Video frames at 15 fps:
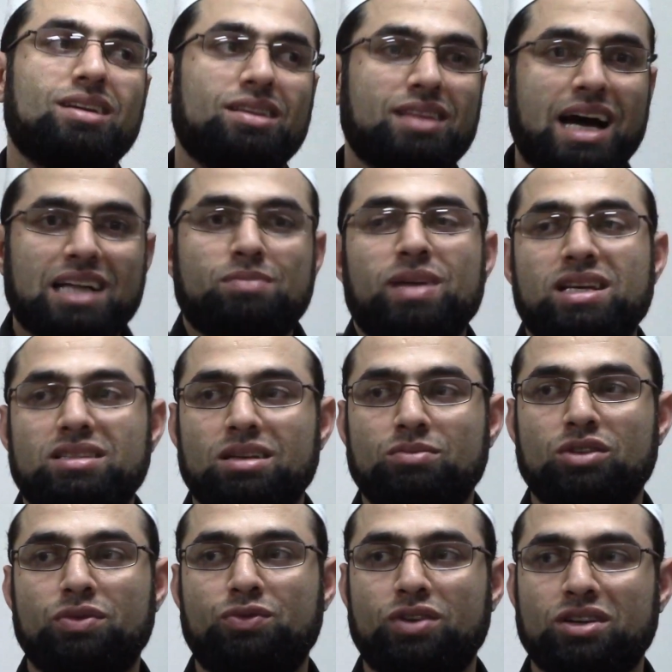That makes
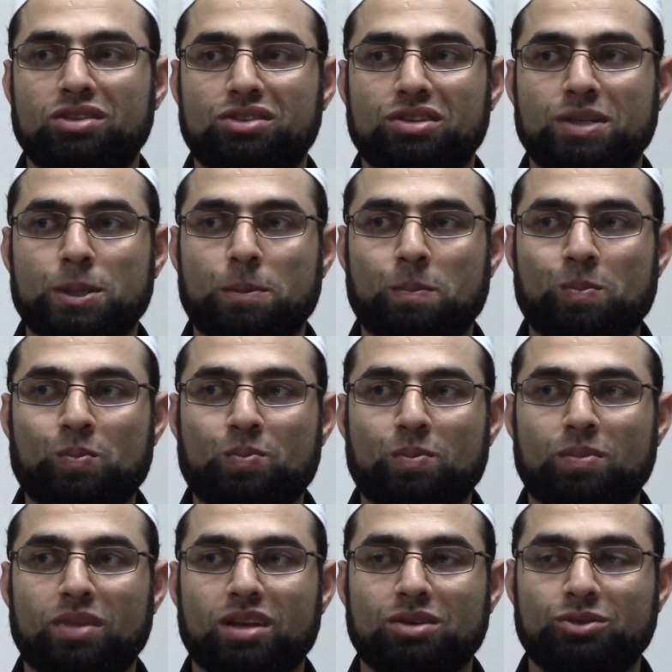them different,
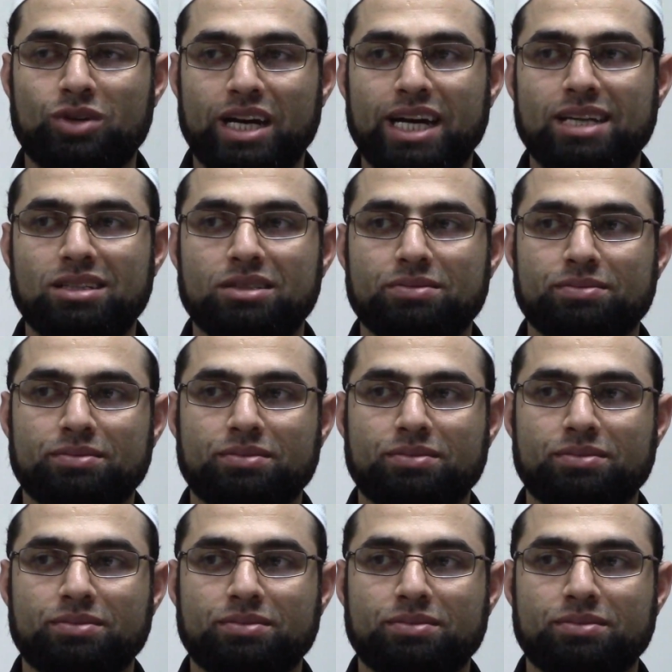right?